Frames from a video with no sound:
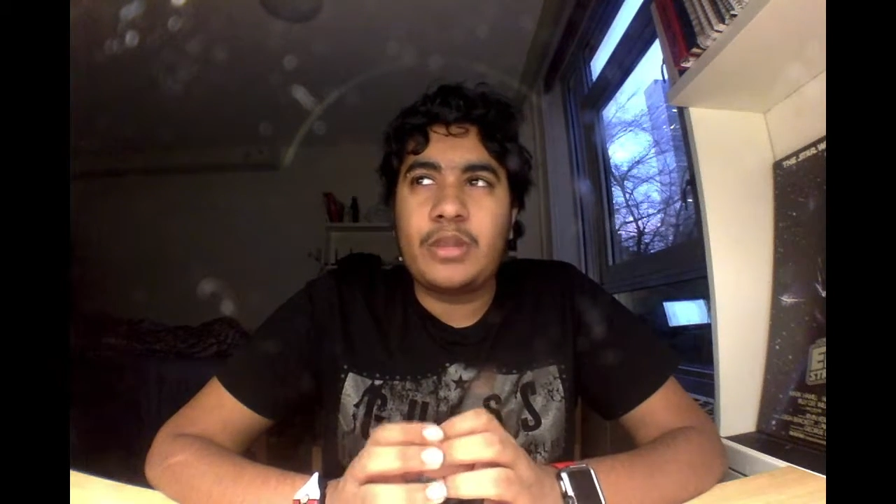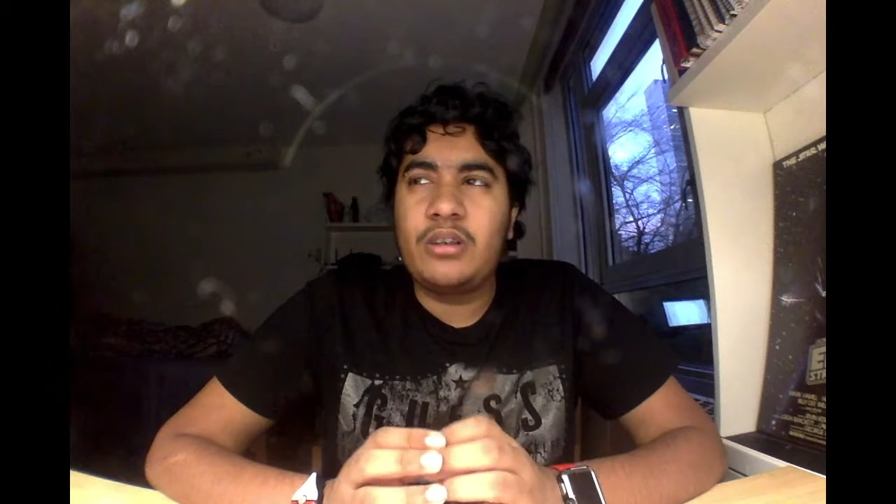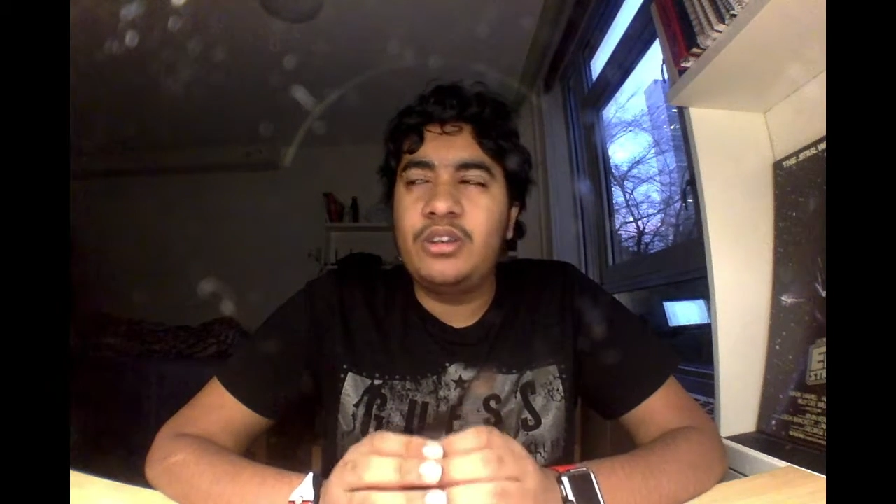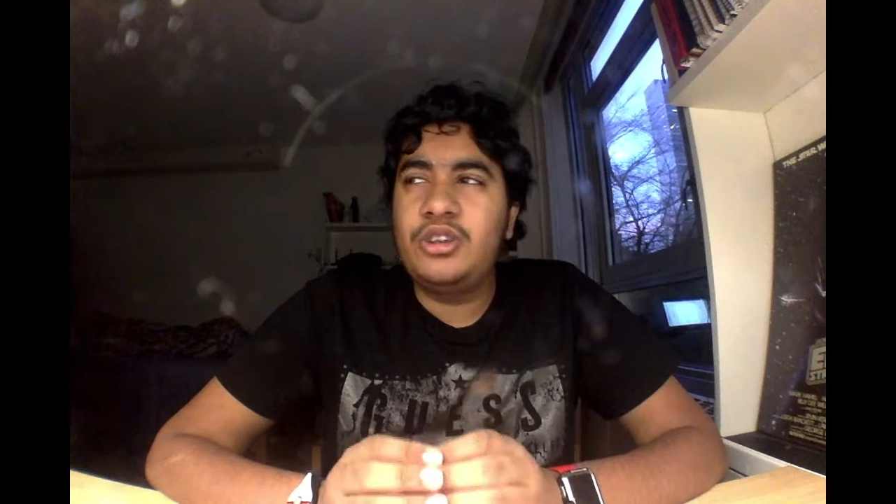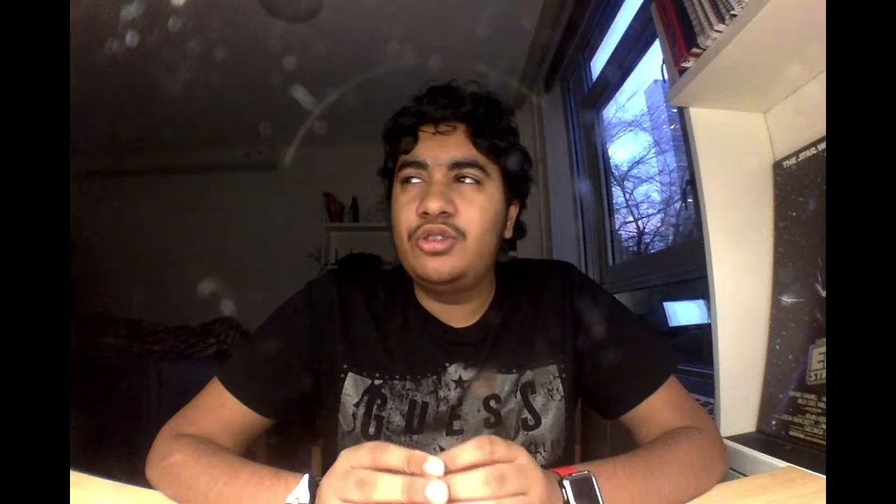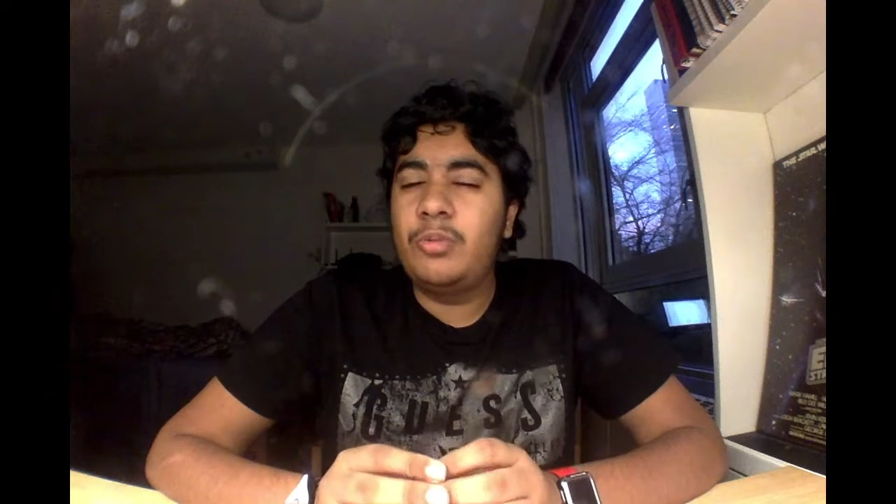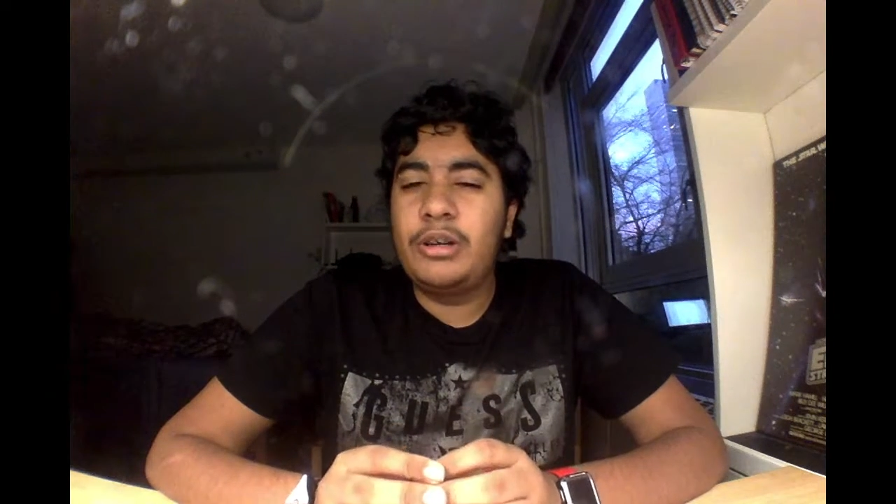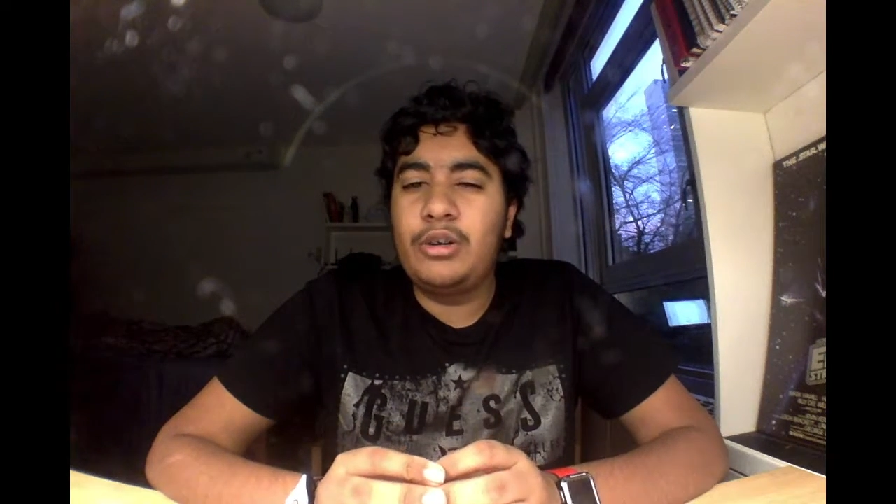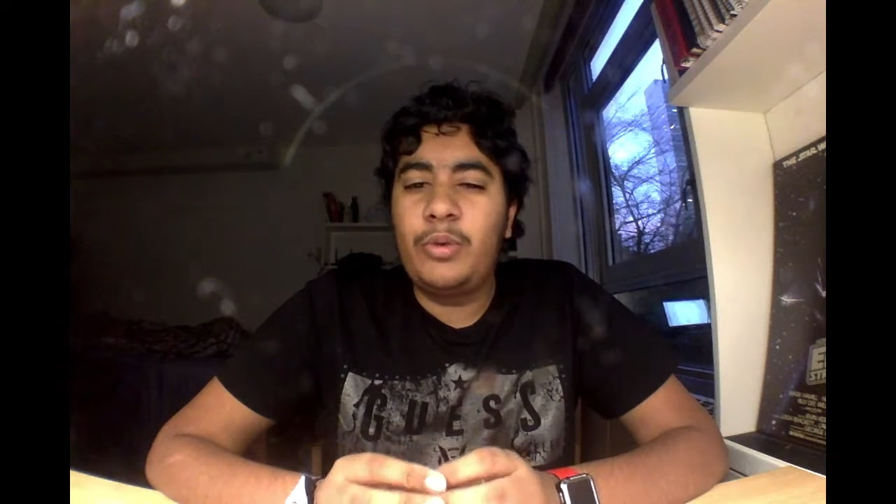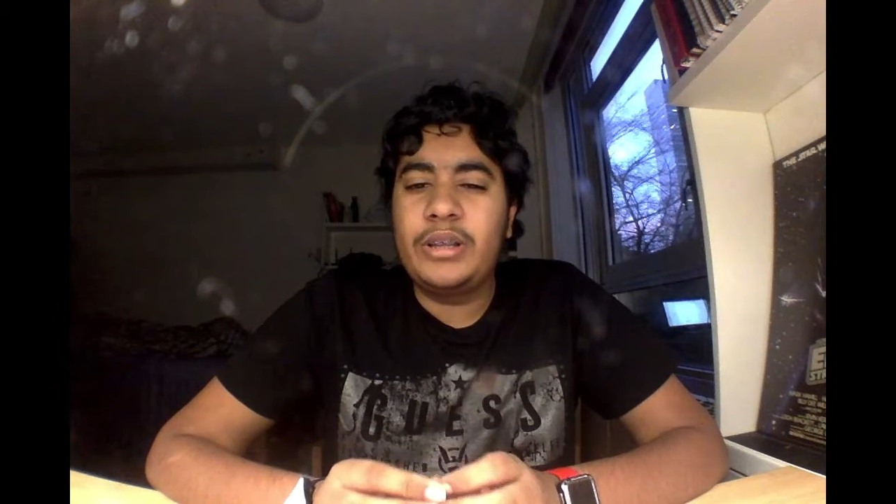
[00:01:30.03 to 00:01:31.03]
just
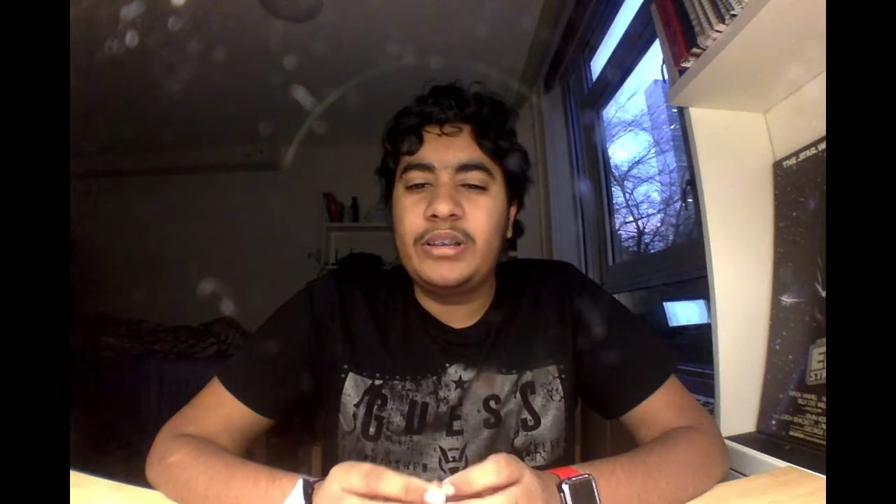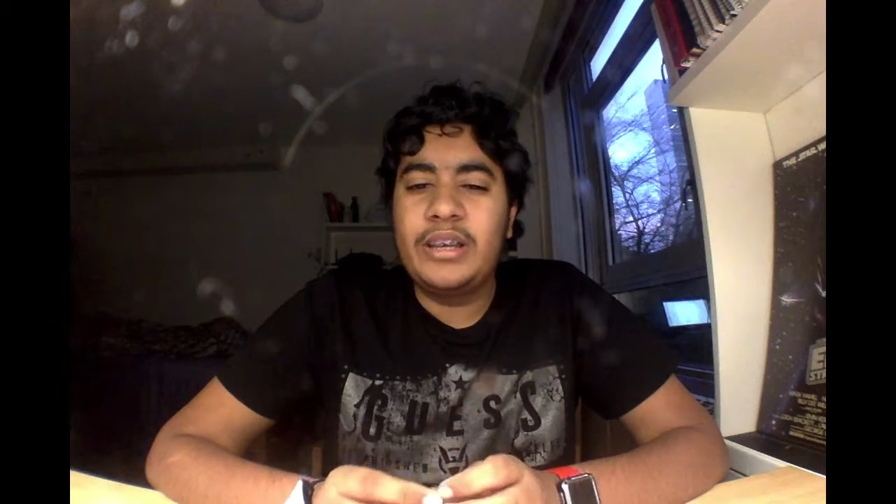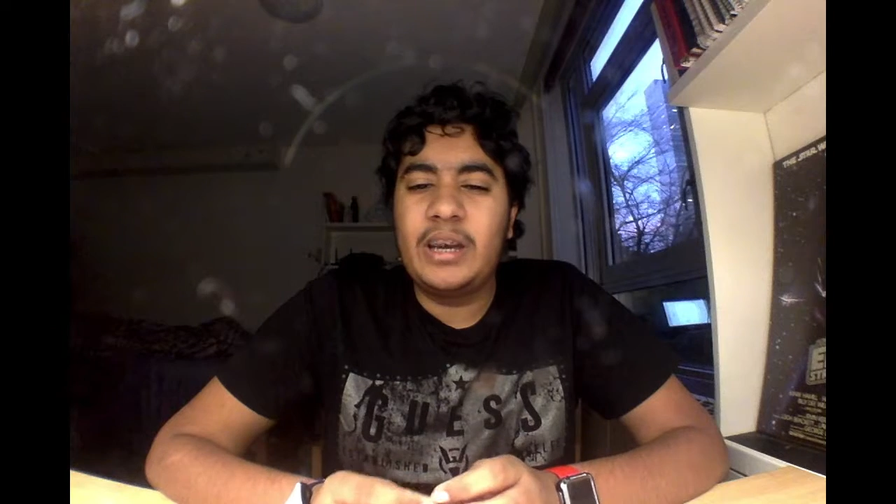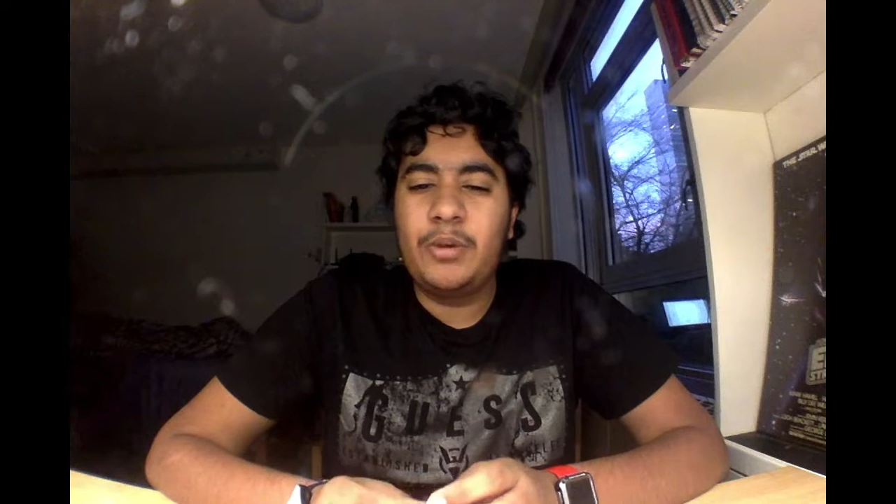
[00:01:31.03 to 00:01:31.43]
one quick thing I